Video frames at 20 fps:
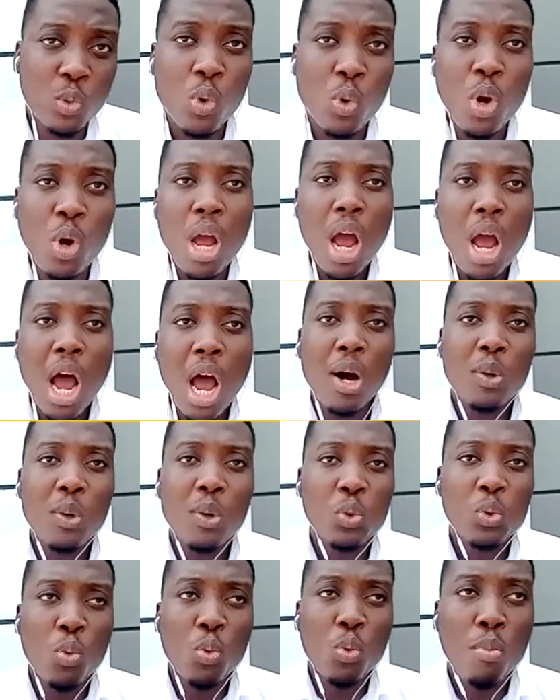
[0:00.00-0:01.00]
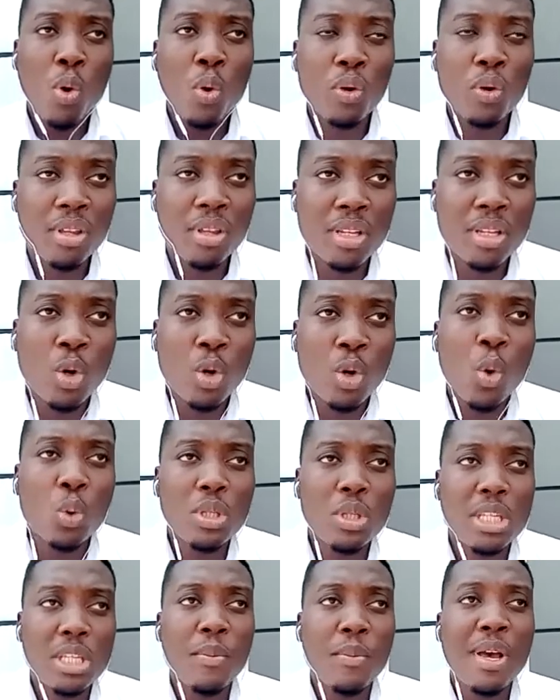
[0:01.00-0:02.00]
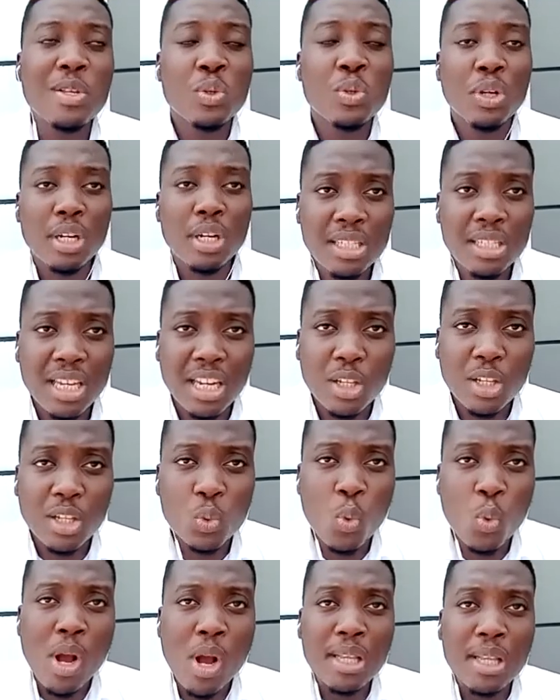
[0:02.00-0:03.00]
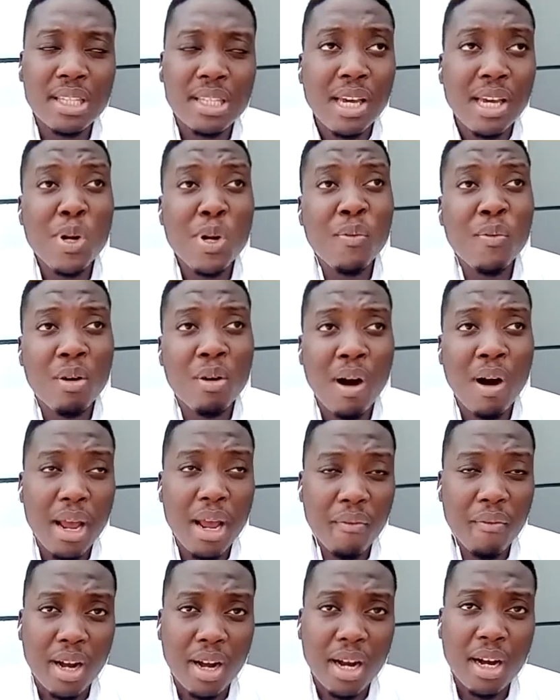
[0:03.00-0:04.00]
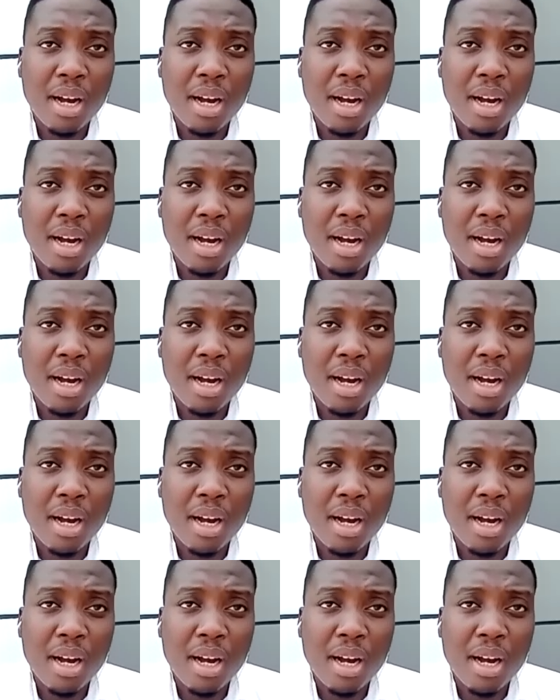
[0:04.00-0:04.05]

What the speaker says: how to mold this whole team. And so they decided to go and take Milovan Rahebak.